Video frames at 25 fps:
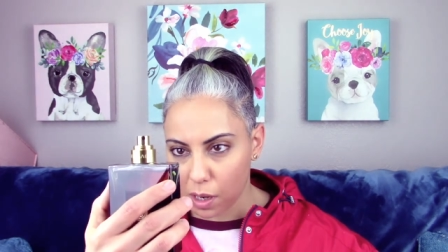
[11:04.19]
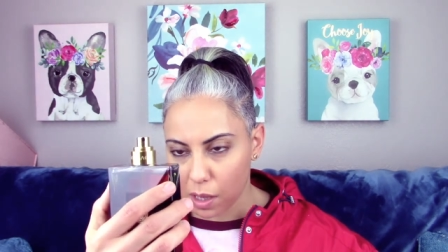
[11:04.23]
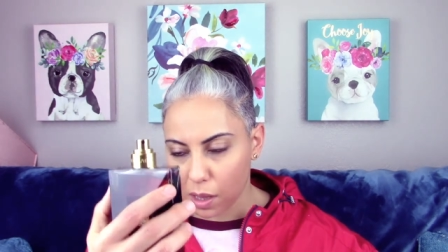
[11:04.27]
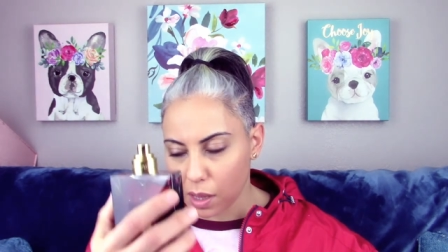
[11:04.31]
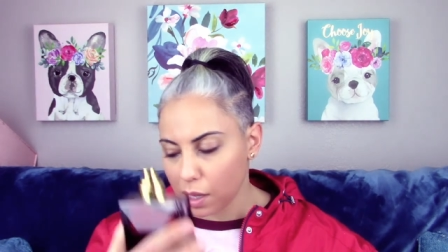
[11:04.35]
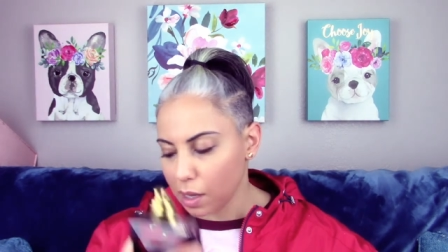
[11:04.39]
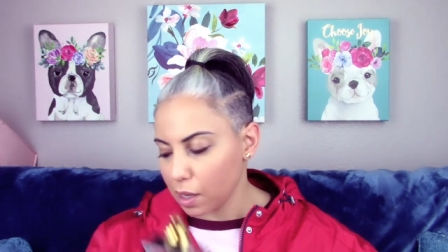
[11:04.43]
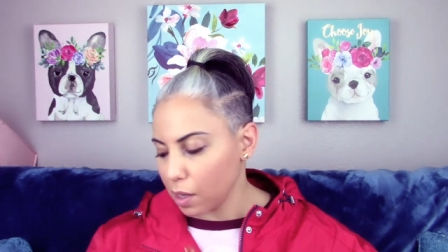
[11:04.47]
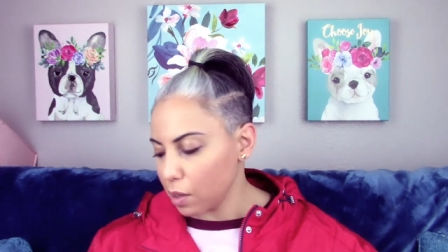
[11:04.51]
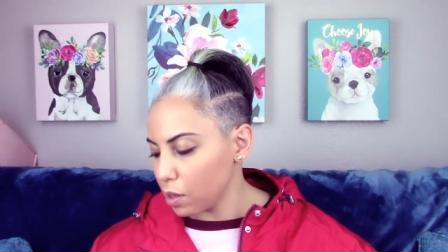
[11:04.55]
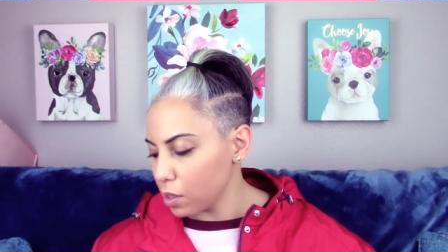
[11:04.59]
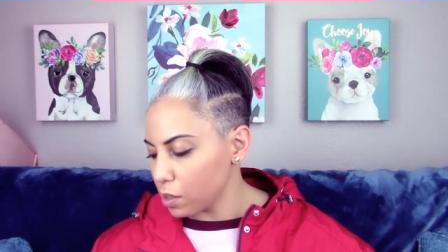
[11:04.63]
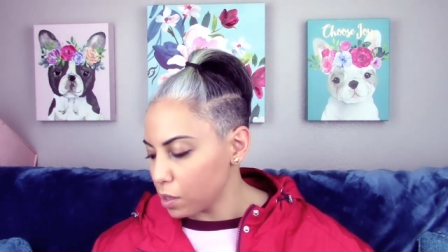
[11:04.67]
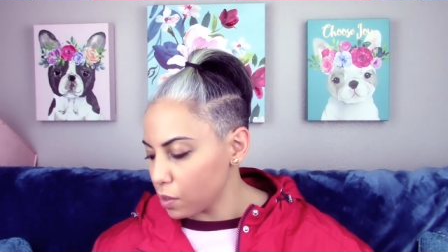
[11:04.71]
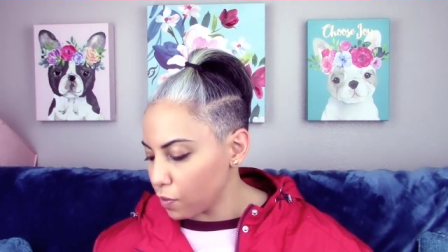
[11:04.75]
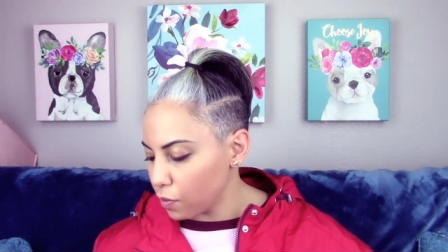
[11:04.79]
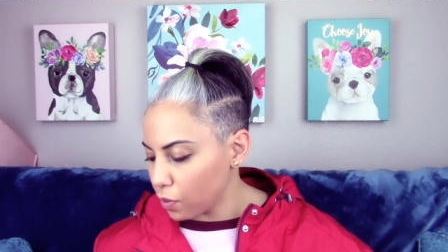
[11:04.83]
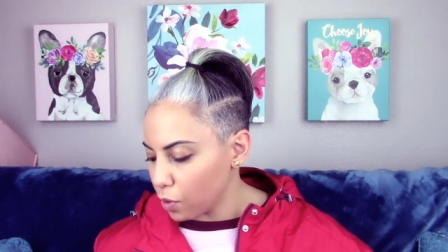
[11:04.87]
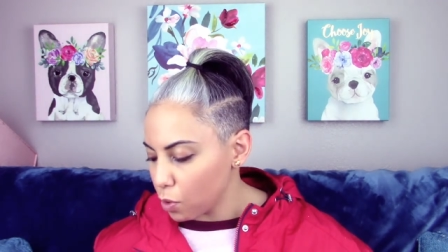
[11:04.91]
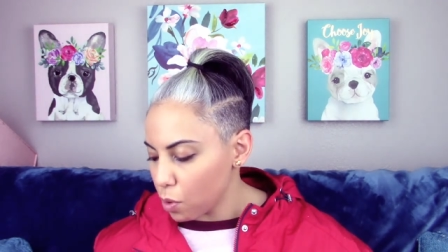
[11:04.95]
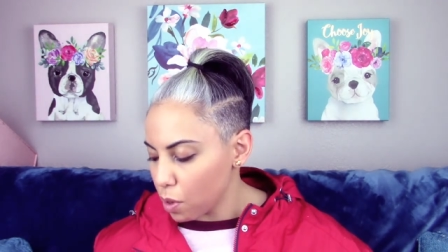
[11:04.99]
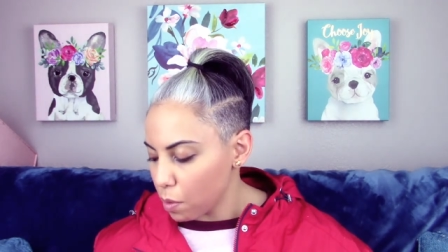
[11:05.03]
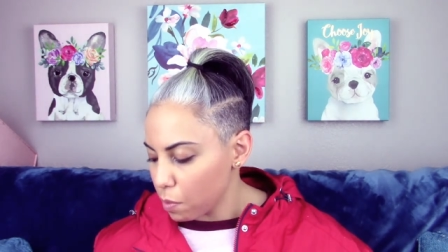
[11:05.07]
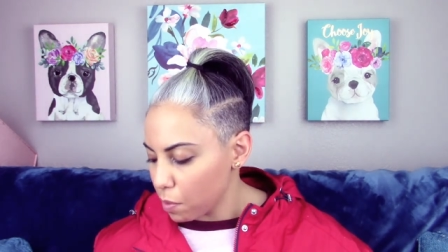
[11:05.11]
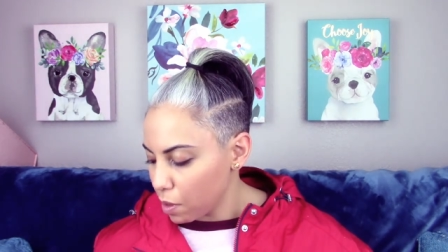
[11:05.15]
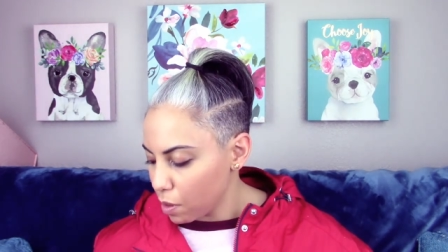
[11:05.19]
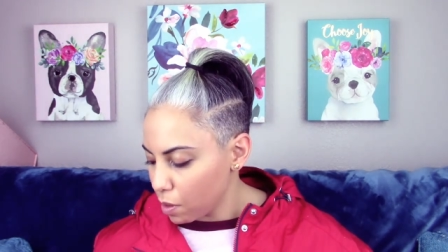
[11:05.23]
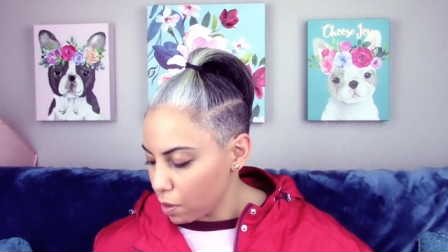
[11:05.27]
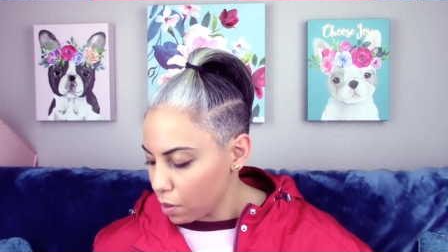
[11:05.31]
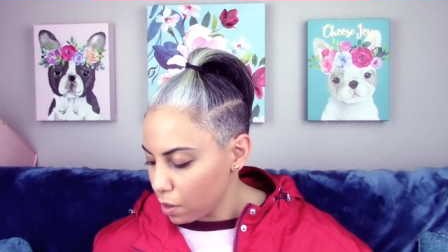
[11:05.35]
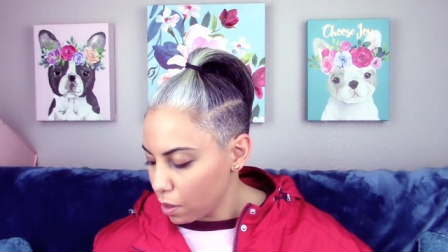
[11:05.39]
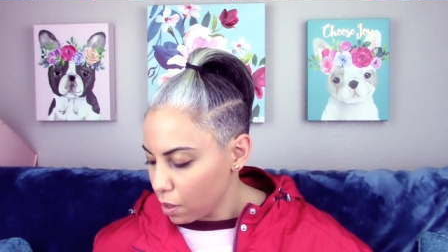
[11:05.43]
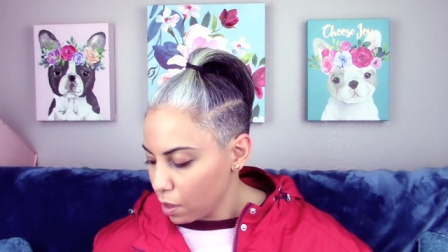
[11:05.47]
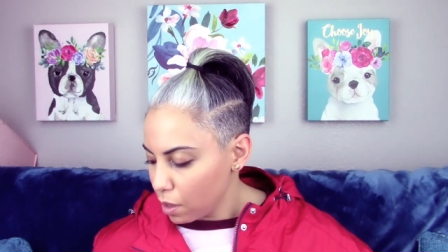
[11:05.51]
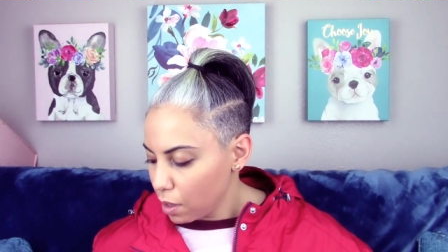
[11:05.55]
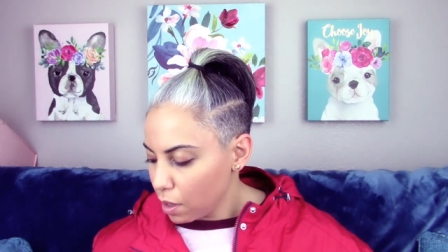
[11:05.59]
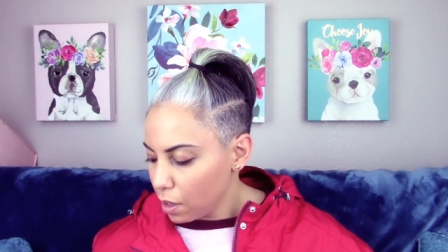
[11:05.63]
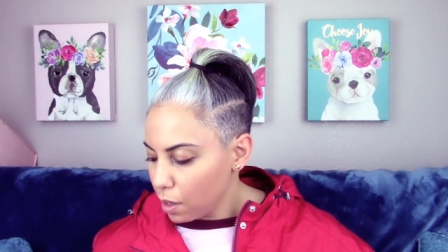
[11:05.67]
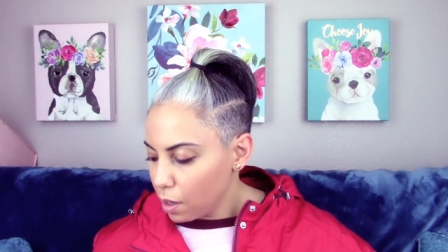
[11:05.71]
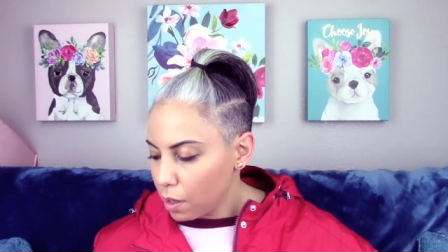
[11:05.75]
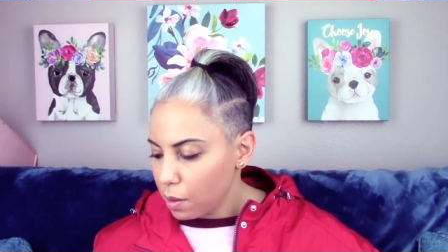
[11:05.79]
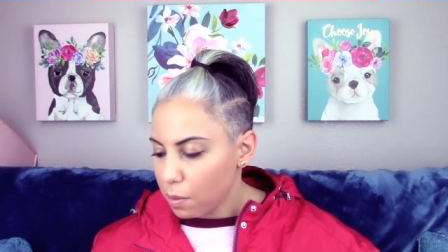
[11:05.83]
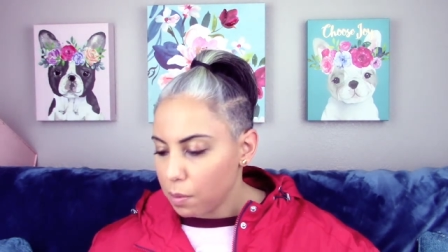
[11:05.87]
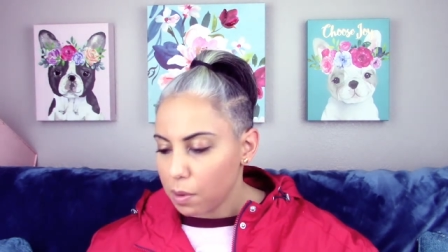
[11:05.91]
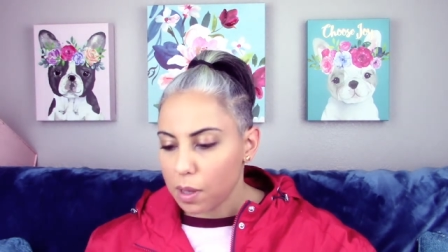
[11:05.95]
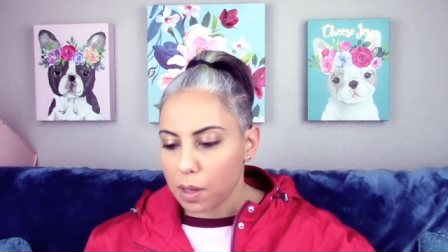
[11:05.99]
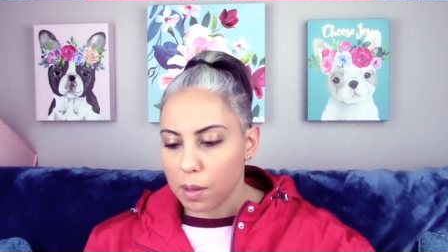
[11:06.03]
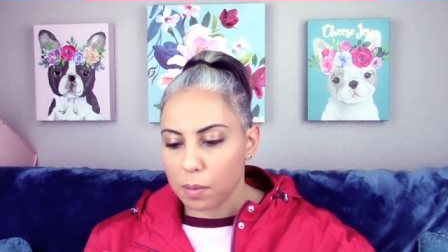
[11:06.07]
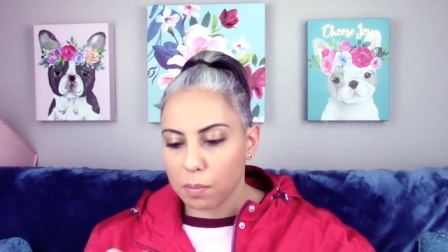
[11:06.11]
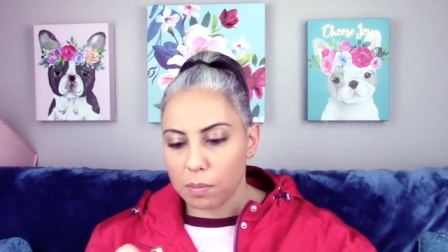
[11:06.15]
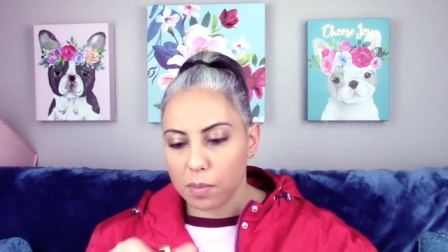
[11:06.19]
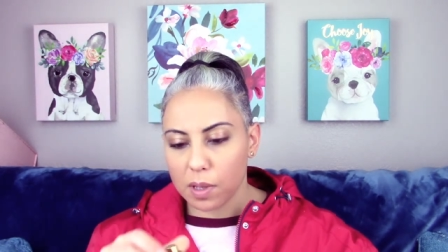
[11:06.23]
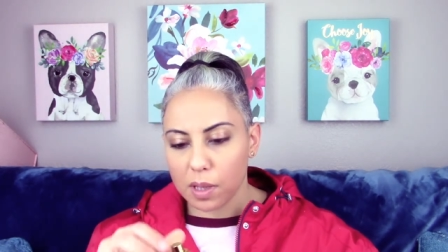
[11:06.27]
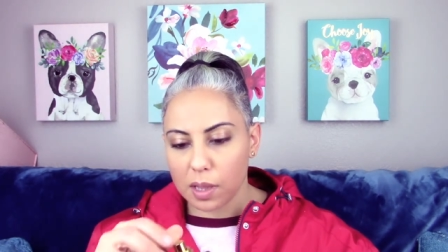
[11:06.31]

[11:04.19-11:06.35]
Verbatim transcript: I think I left a few M L um,